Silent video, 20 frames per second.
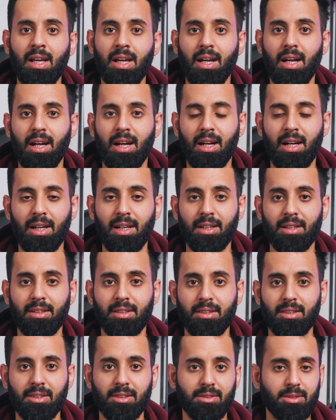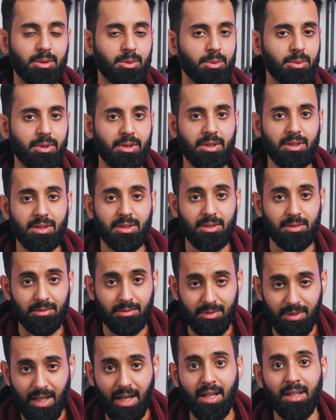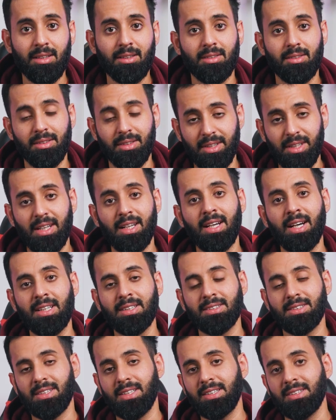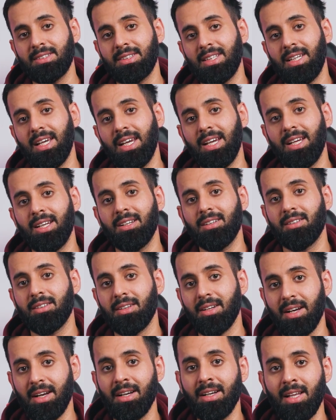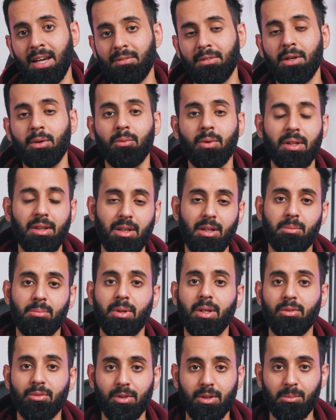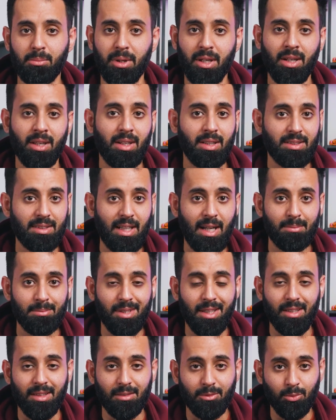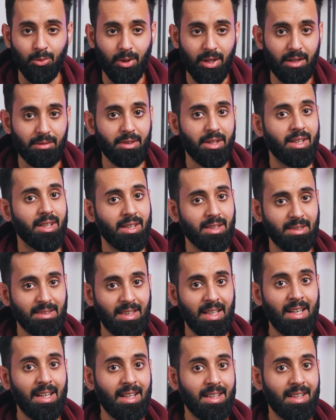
And students then realize this in grade 11 when they appear for the mid-year exam, that whatever it is